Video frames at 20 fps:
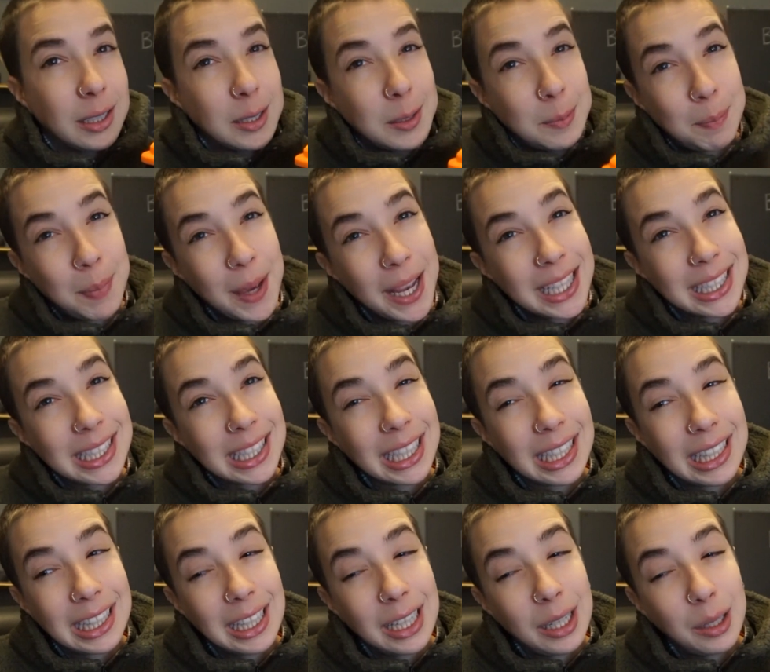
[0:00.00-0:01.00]
Because
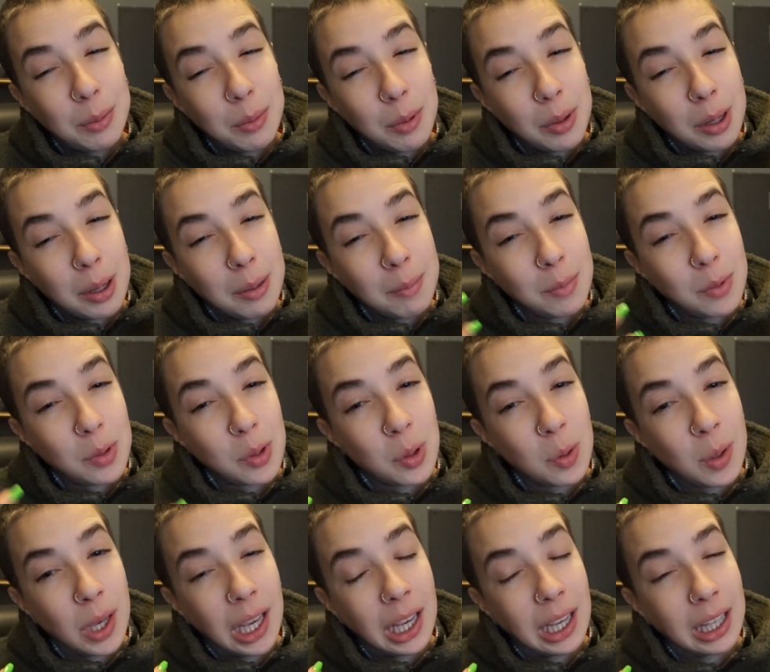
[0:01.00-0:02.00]
basically what I'm
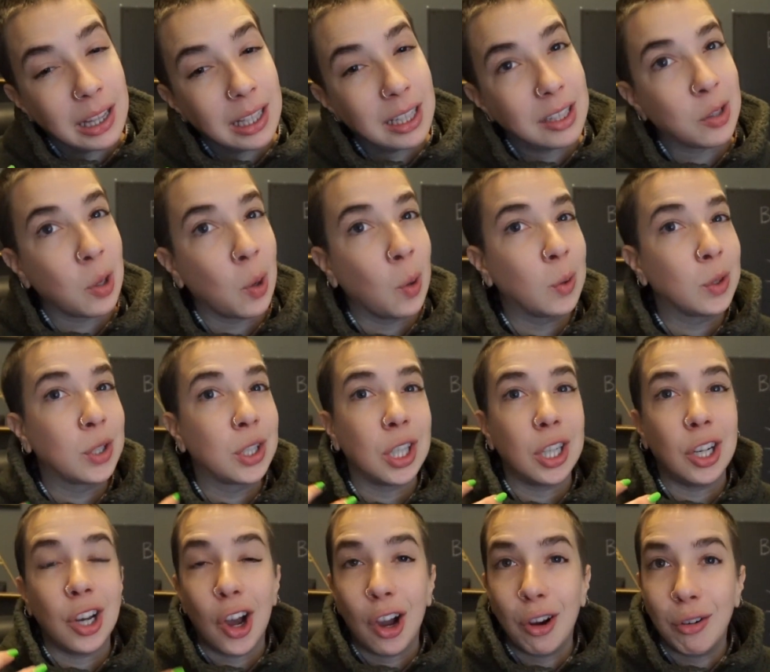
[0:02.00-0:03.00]
doing in this whole
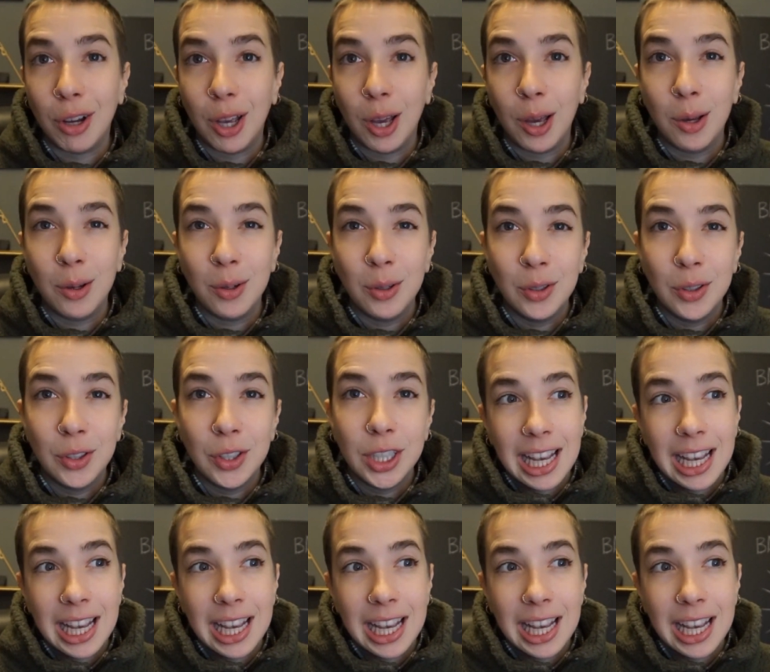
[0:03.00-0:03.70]
scenario